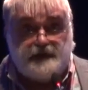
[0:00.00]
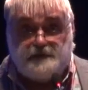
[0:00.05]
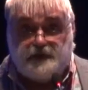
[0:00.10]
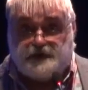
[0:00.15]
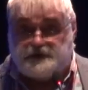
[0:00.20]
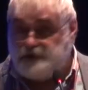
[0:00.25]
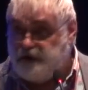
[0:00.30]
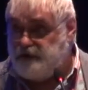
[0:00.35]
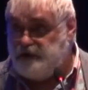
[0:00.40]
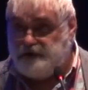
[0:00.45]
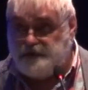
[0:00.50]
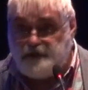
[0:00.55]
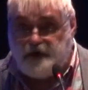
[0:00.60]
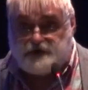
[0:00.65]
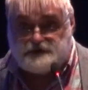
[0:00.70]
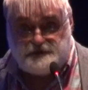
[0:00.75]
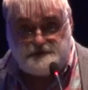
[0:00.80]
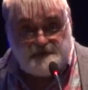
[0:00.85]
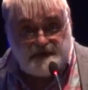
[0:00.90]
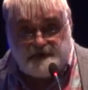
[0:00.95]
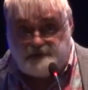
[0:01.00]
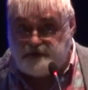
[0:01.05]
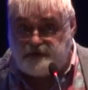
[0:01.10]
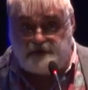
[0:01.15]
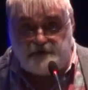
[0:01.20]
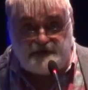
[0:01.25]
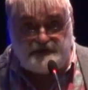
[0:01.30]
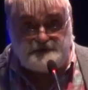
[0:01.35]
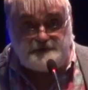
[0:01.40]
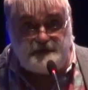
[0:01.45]
But all those
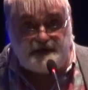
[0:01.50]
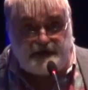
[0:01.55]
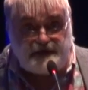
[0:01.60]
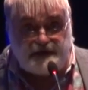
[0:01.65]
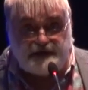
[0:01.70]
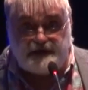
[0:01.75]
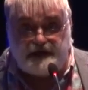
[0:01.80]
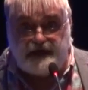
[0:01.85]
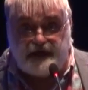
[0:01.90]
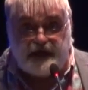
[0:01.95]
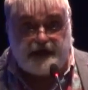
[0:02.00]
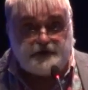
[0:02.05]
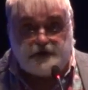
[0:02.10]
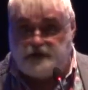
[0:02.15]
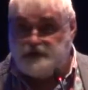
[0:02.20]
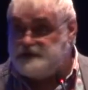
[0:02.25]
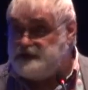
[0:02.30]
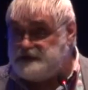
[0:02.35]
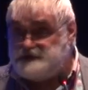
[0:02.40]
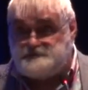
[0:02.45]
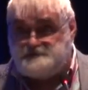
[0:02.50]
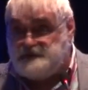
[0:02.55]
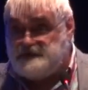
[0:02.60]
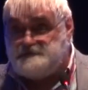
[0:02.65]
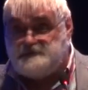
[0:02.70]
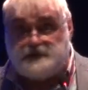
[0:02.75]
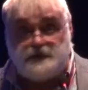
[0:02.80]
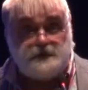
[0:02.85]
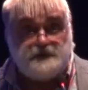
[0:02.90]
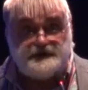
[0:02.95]
people with me and all those
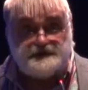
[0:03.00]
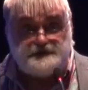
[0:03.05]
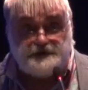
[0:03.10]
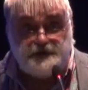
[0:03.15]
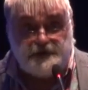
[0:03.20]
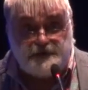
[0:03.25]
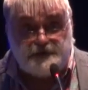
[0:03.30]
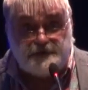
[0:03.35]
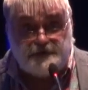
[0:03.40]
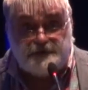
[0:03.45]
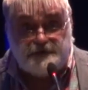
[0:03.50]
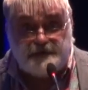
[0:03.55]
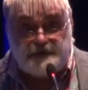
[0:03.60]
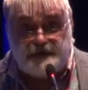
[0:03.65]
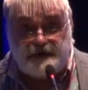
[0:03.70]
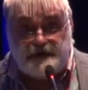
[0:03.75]
people with you,